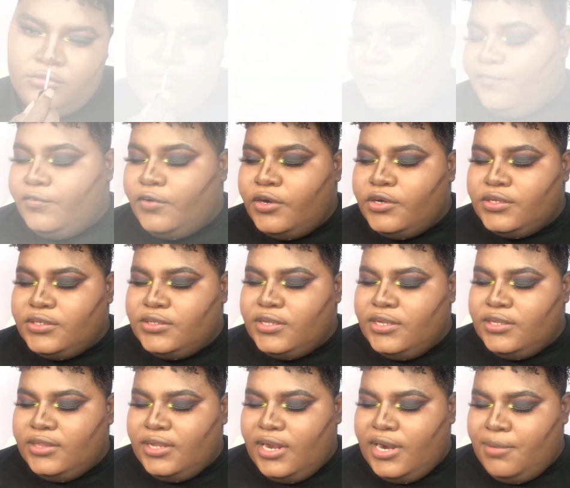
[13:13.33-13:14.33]
First
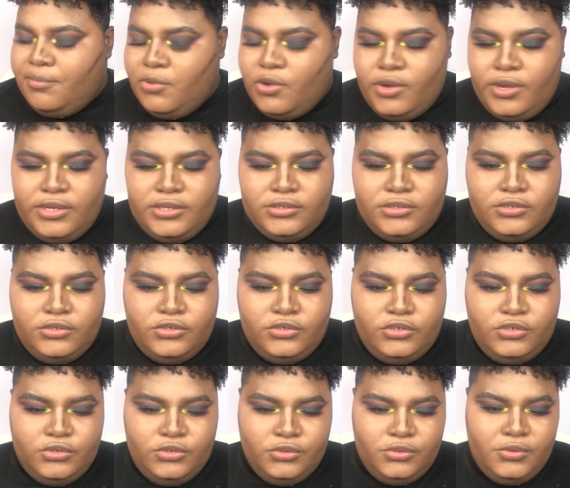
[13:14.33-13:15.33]
thing that I'm going to
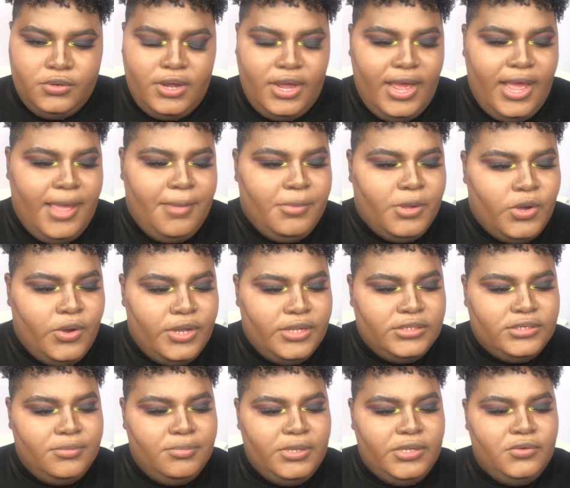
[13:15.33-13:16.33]
do, I'm going
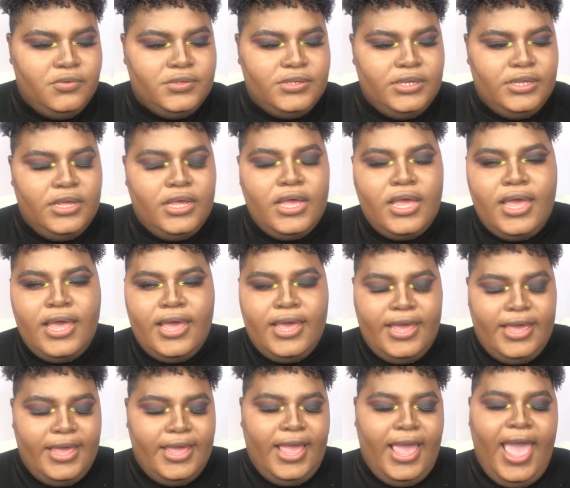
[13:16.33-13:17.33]
to be using
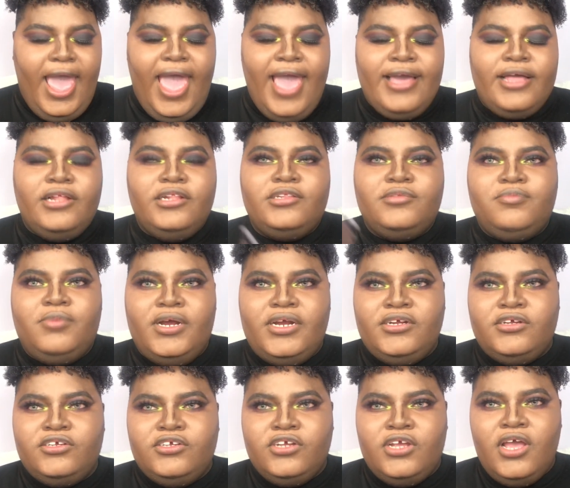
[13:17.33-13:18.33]
a angled
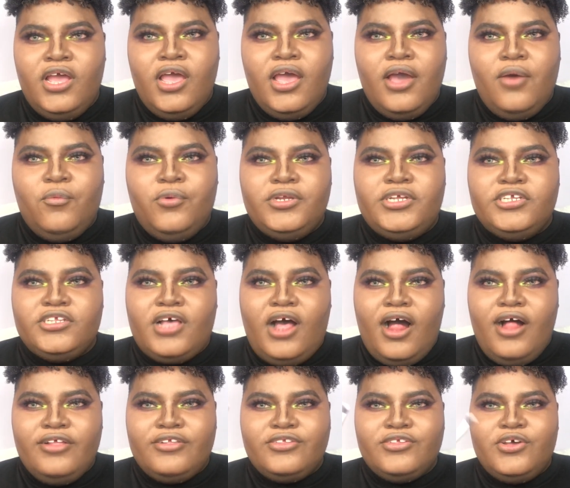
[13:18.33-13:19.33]
brush, which is
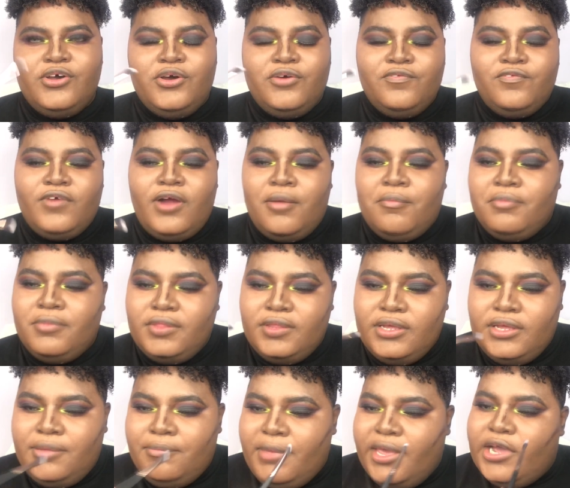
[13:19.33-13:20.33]
also from
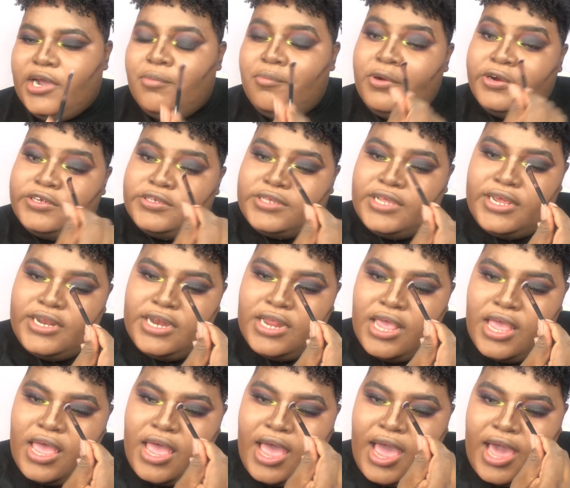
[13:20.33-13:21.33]
the makeup brush set,
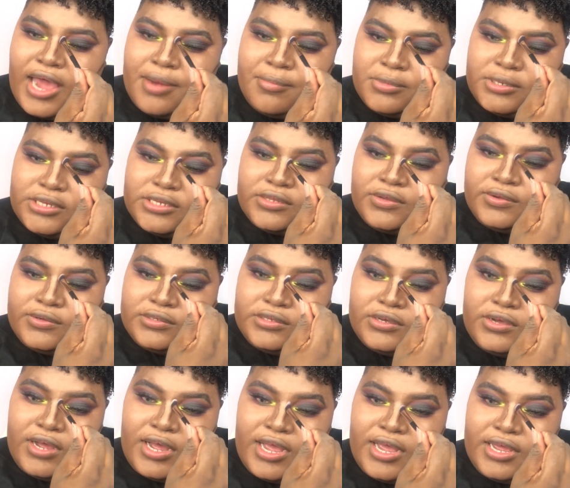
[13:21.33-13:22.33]
and I'm just going to
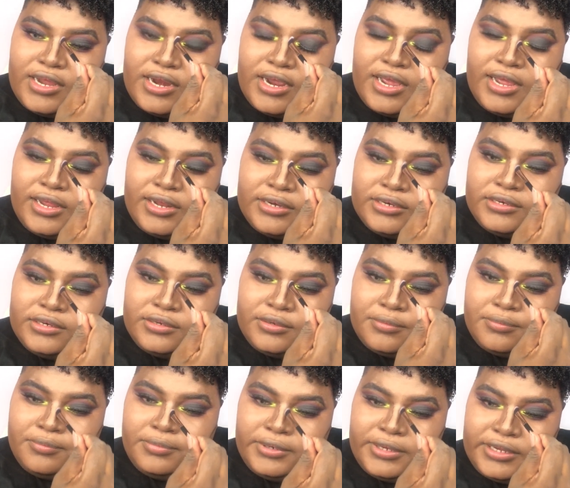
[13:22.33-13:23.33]
go ahead and
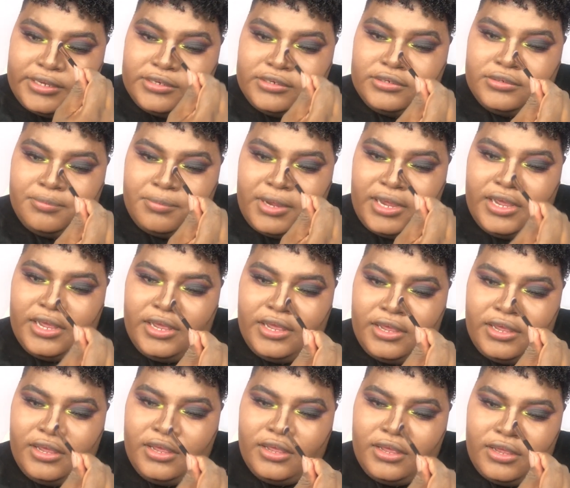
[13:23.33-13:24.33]
blend
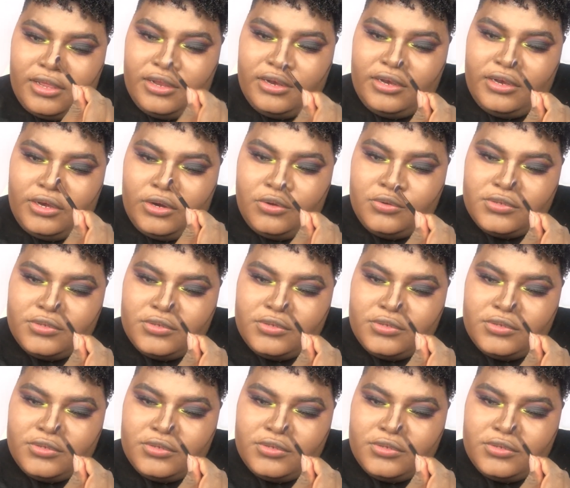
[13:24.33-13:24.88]
my nose